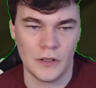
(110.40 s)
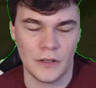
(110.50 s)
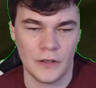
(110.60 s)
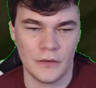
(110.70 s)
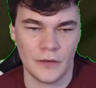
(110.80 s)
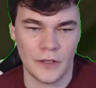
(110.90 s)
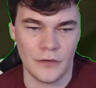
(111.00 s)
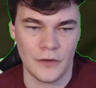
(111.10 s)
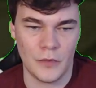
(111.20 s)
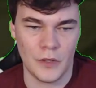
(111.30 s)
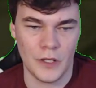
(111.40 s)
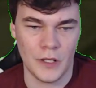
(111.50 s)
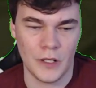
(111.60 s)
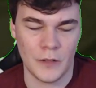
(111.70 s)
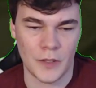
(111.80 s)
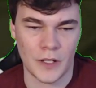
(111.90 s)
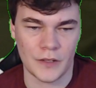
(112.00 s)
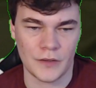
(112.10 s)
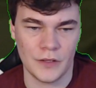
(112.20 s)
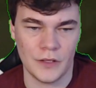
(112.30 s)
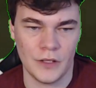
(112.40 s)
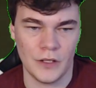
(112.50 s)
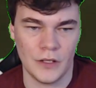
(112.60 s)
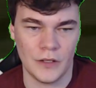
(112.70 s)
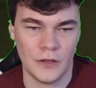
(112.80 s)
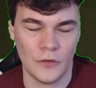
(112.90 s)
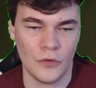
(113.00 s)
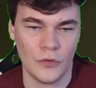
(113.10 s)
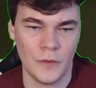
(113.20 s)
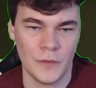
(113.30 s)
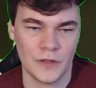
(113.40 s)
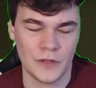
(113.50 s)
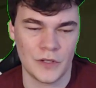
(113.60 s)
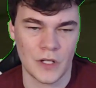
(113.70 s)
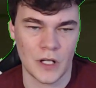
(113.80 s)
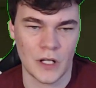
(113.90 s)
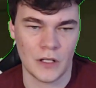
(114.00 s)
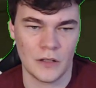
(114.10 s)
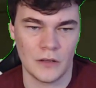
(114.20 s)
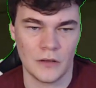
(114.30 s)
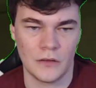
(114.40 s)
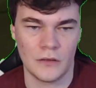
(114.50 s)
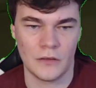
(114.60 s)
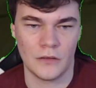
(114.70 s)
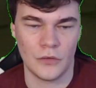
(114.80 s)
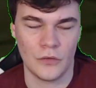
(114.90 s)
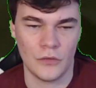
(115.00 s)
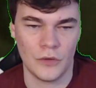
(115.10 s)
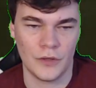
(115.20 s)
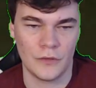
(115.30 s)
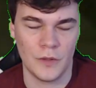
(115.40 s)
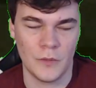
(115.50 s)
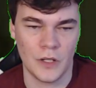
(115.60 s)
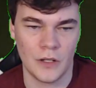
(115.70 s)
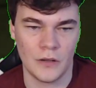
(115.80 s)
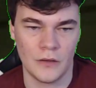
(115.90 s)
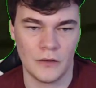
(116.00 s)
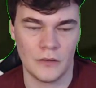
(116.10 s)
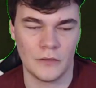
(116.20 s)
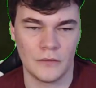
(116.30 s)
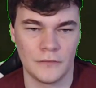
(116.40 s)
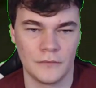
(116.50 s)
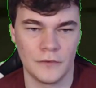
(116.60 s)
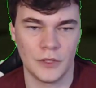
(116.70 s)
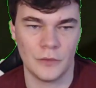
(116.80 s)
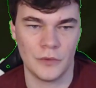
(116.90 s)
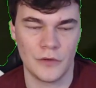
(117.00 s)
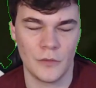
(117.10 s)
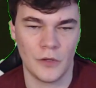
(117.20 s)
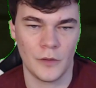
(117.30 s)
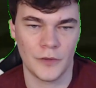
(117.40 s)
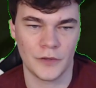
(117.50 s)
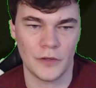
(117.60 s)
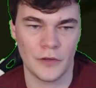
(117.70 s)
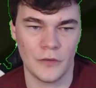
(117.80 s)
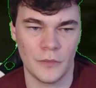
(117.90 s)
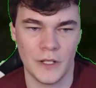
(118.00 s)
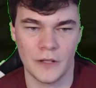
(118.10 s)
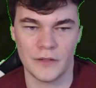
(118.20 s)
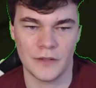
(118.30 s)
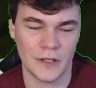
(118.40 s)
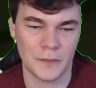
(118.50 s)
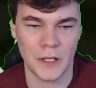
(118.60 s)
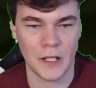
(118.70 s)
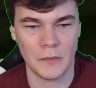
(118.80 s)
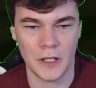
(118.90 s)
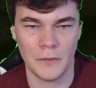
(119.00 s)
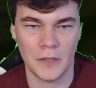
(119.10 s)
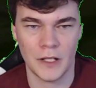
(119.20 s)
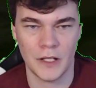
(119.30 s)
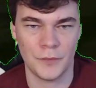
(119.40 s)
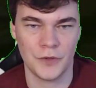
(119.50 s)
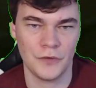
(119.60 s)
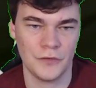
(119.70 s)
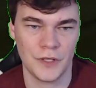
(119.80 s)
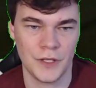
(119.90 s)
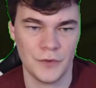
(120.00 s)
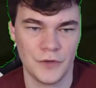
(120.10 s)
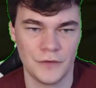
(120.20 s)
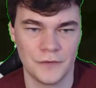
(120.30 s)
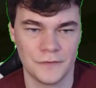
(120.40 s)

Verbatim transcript: a lot of dribbling and passing, and then oh, we missed a shot, and oh, get the rebound, and then we dribble up slow. But now it's just like bang, bang, bang, keep shooting, keep shooting.